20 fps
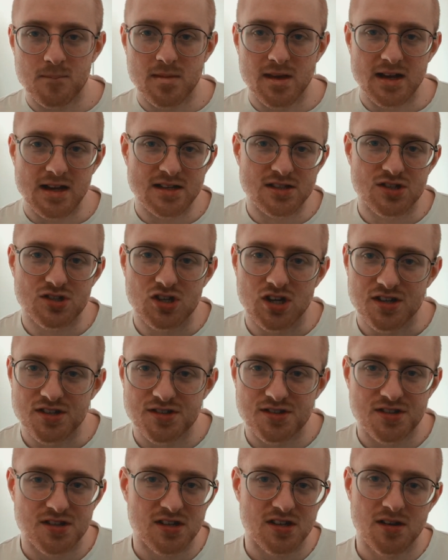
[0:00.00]
it's
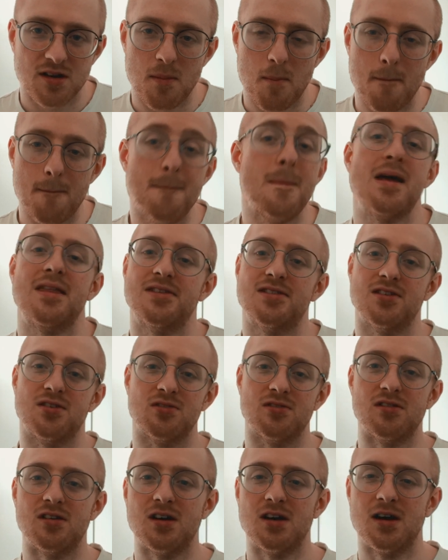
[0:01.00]
just
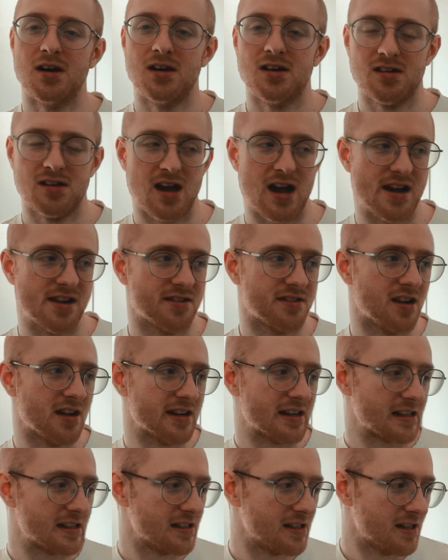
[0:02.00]
mental, and
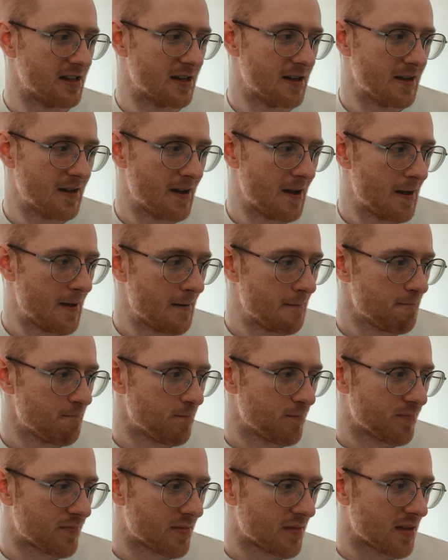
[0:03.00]
like
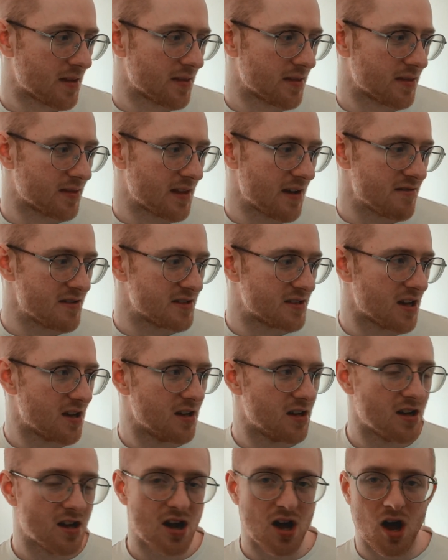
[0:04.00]
there is
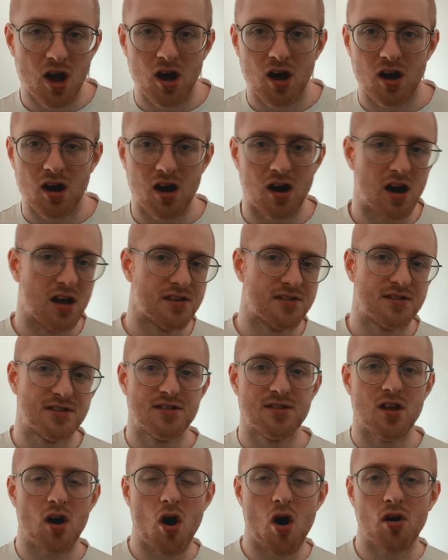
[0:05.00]
an
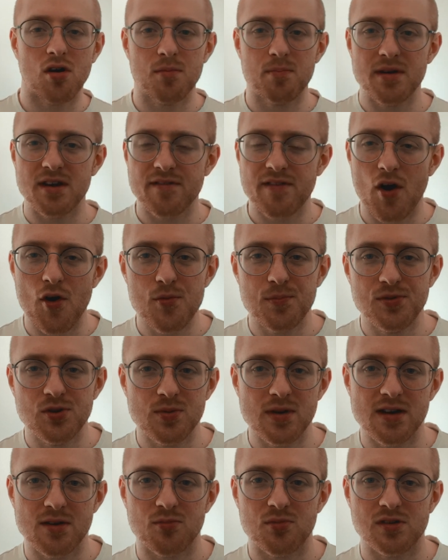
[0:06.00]
odd bit of hope to
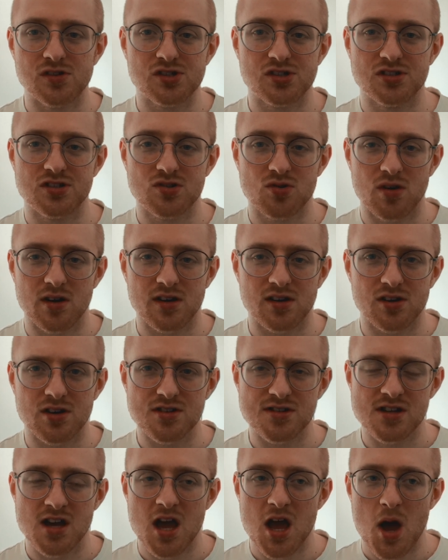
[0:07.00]
it, which is quite
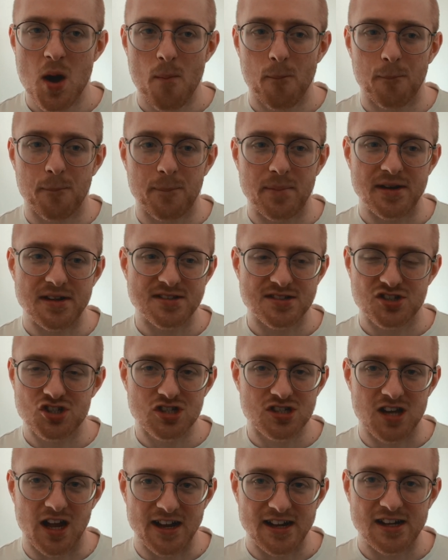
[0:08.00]
good, but it's
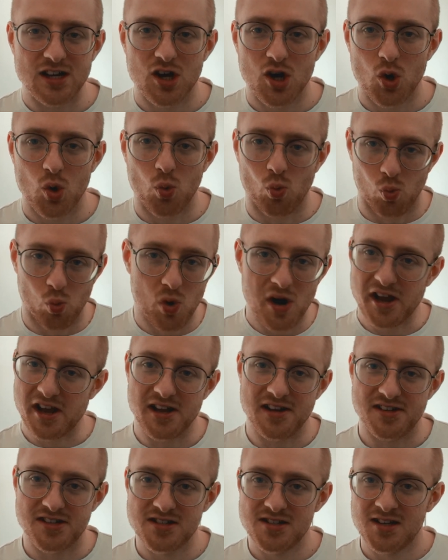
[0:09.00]
just like
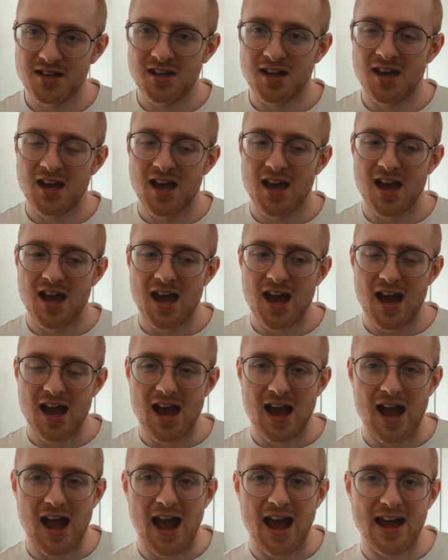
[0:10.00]
weird.
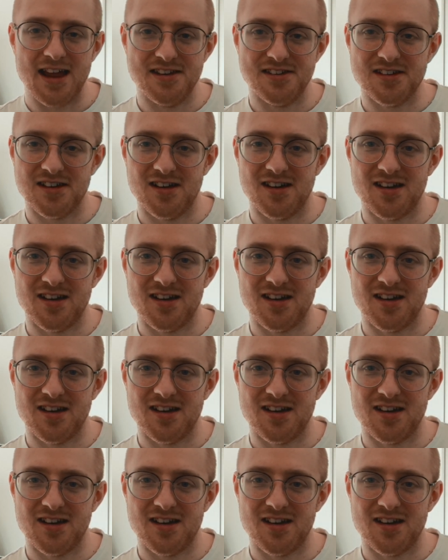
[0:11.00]
And